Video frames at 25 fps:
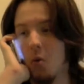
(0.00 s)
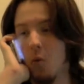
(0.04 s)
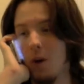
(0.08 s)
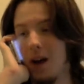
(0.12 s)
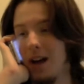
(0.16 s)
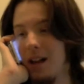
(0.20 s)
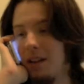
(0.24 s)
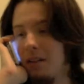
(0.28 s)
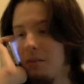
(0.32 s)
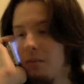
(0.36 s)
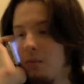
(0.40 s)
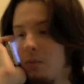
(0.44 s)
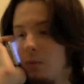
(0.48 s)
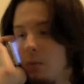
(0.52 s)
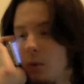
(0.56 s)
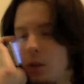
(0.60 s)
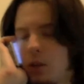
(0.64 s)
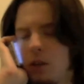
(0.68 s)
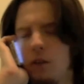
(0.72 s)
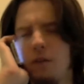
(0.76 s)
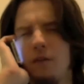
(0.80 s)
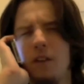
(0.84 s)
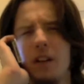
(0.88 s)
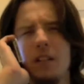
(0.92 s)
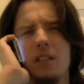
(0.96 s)
Well, what
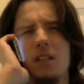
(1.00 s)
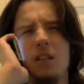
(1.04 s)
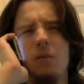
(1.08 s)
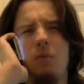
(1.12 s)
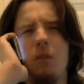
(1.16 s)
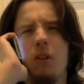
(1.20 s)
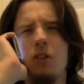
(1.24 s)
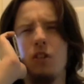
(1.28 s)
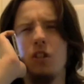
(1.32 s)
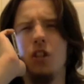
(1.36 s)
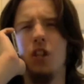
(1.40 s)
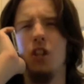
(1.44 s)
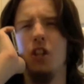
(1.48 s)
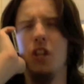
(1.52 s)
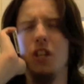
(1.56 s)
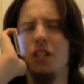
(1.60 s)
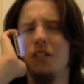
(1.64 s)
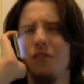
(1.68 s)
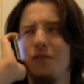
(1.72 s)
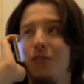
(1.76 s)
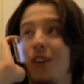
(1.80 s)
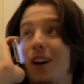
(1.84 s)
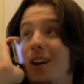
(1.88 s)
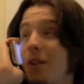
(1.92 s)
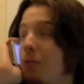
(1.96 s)
do you fancy watching
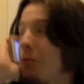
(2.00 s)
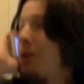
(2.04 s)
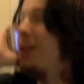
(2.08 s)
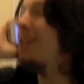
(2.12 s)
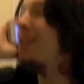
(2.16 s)
this fine